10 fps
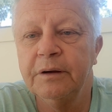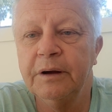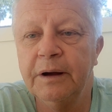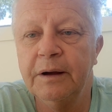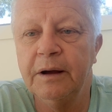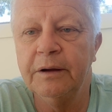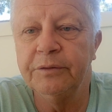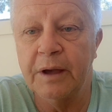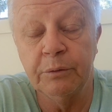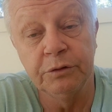
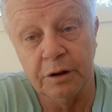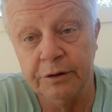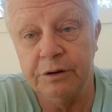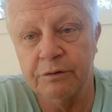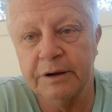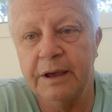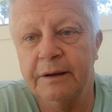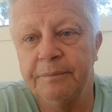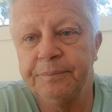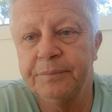they will delete your account.